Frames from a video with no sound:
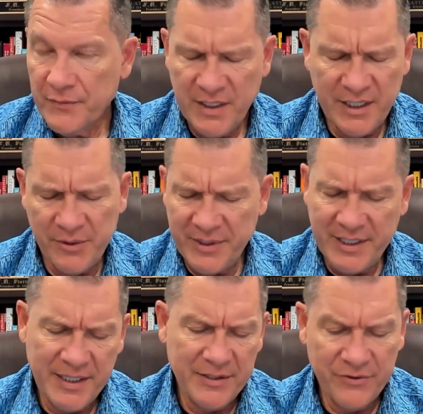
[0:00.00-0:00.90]
And I don't want to
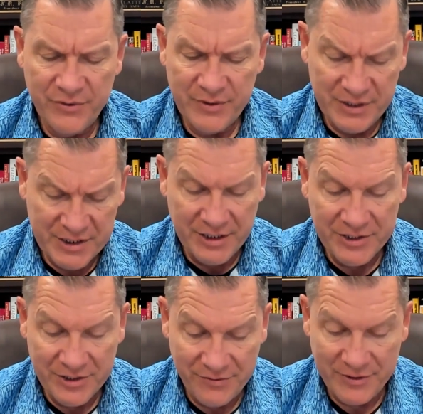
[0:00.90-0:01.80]
get into a
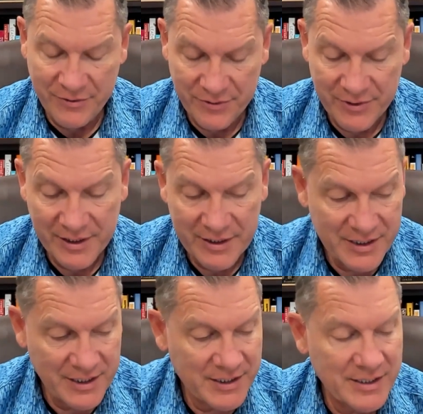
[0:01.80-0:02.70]
discussion of recruiting
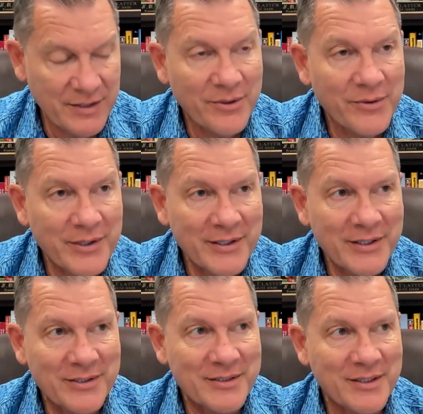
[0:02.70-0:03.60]
because that's not what we're
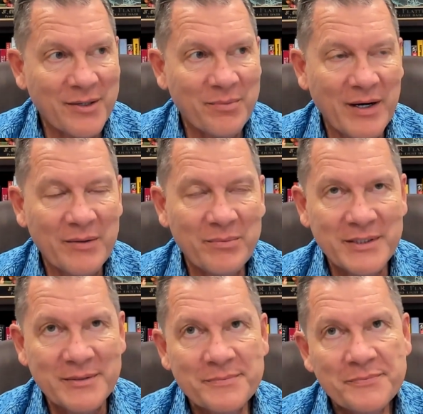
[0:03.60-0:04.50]
here to talk about.
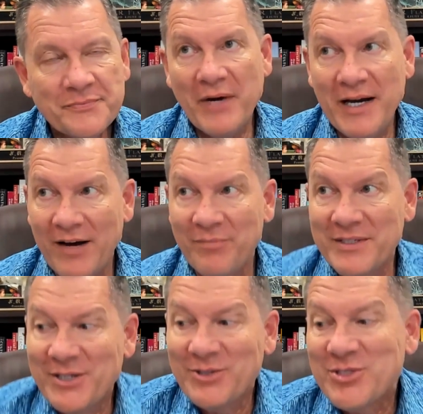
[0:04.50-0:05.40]
But I have been
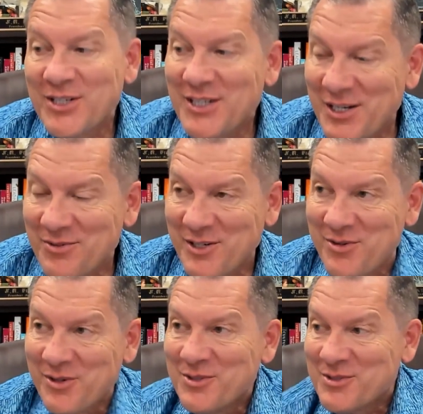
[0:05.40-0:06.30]
coaching a lot of
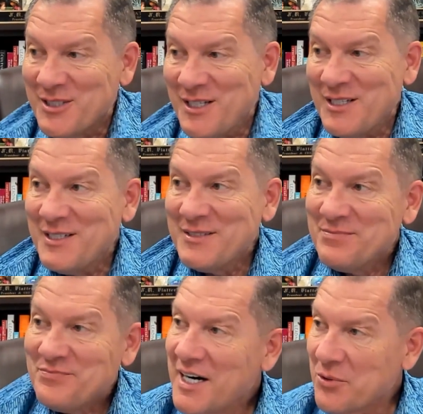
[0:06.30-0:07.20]
recruiters lately,
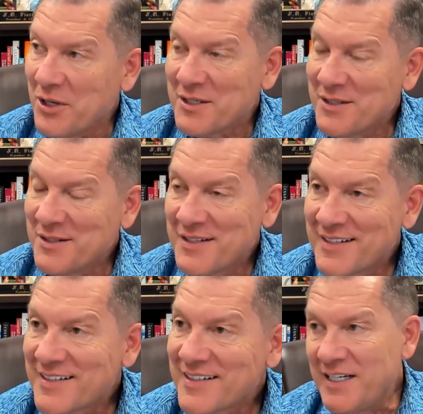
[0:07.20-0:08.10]
ironically.
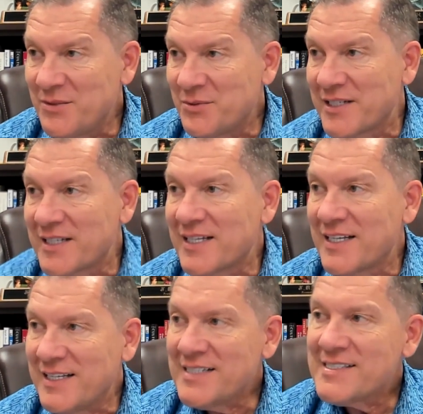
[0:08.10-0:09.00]
And one of the
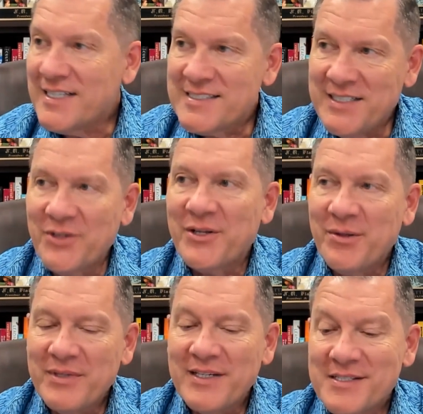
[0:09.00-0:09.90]
things I tell
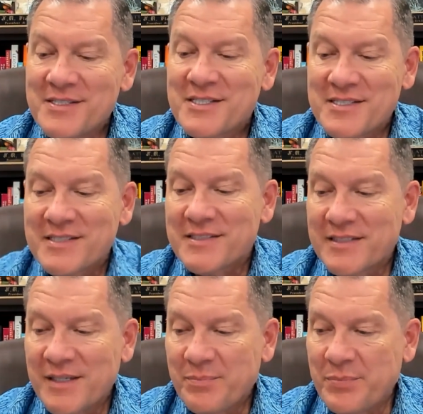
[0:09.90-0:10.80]
them is
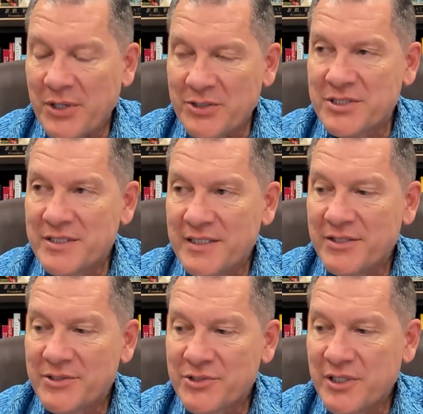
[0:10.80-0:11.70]
the person that
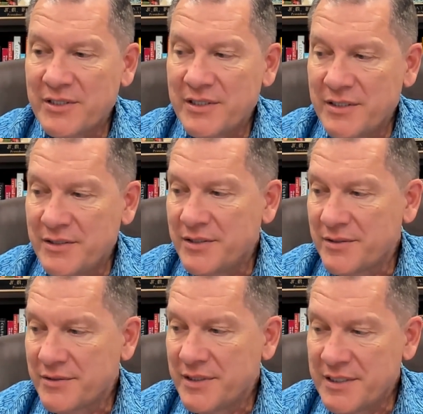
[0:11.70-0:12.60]

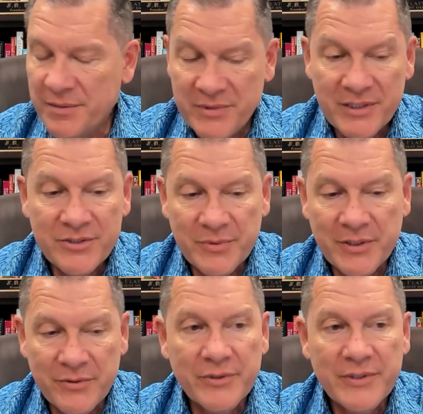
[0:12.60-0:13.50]
you're attempting to
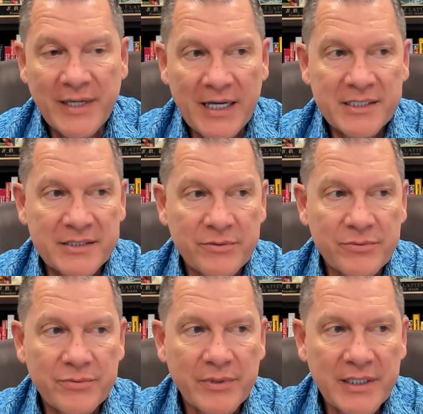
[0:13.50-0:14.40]
recruit has to
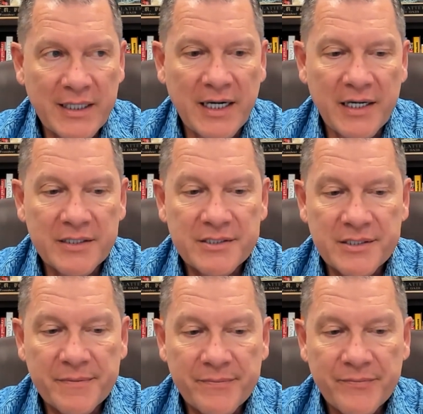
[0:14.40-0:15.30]

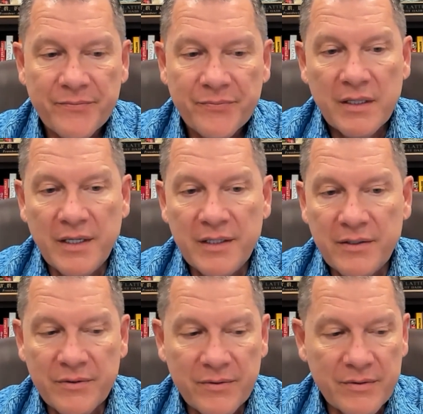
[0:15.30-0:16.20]
realize that
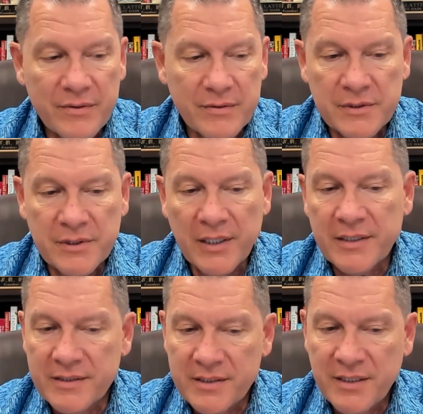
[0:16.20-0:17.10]
you're
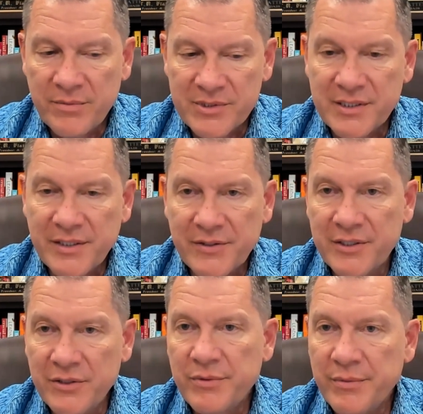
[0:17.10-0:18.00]
talking to them as another
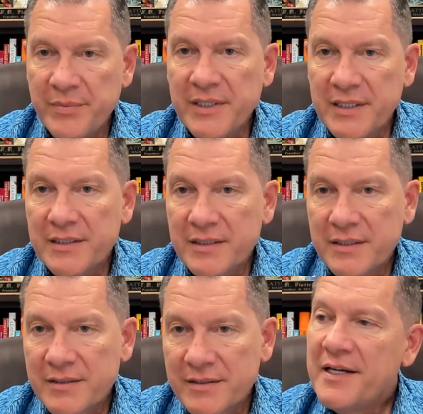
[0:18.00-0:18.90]
human being.
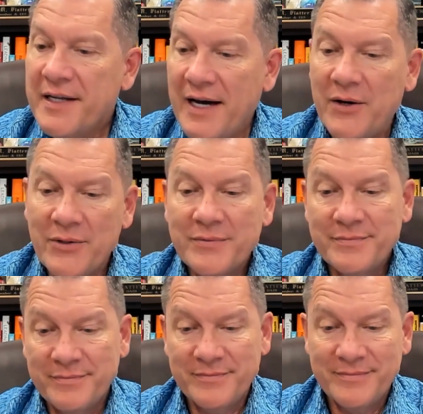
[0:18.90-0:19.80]
And now
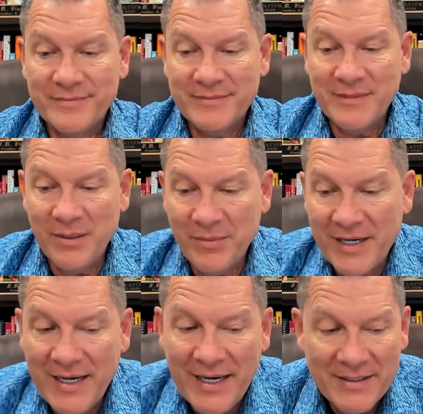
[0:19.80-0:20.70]
I'm
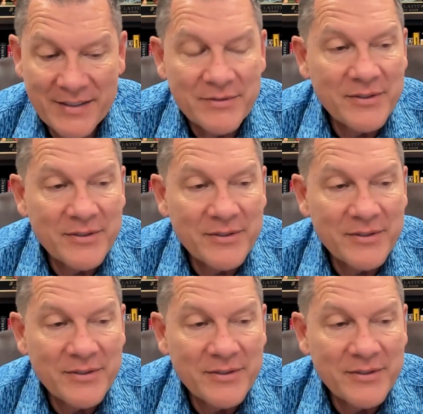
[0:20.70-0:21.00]
going to add